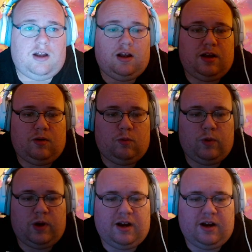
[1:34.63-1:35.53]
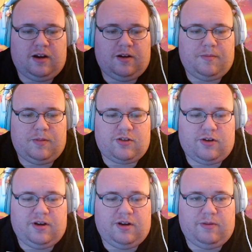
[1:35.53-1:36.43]
where
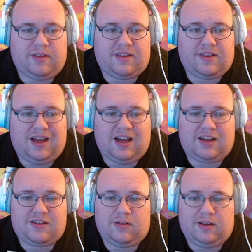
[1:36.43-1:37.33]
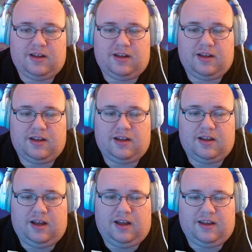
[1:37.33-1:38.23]
Magearna was actually
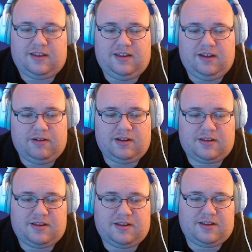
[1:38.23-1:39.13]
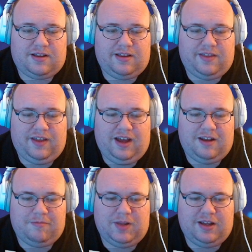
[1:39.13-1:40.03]
a secret that
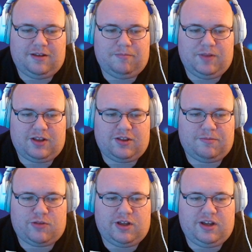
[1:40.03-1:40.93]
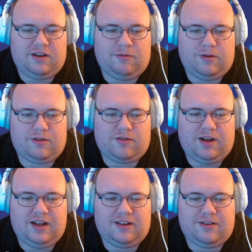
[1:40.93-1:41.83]
me and Big Jim Jean were
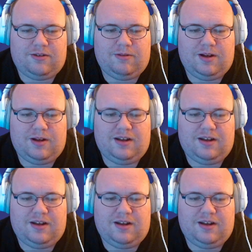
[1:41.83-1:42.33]
trying to